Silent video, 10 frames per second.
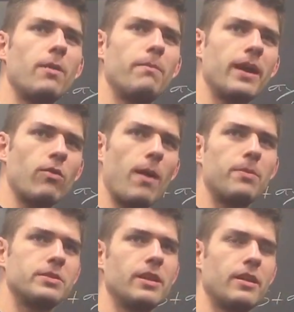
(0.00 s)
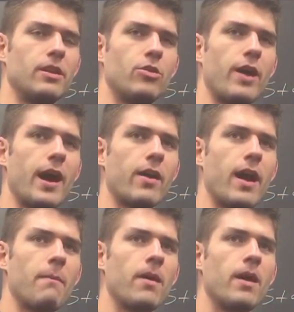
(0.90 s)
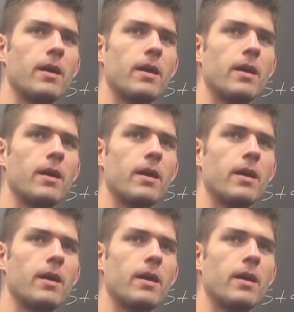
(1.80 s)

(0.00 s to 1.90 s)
it being represented in your diagram,